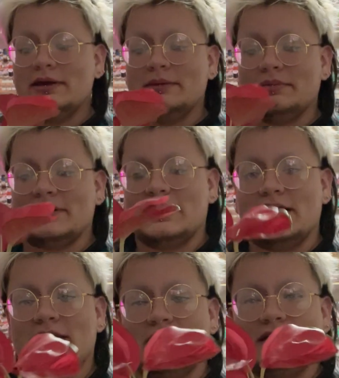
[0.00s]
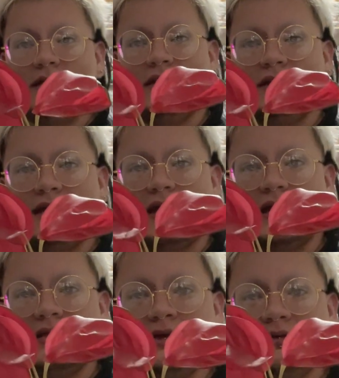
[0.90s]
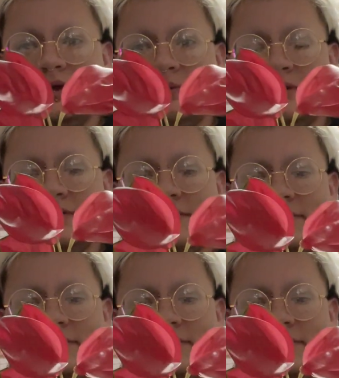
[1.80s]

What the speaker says: But I got an Aglaonema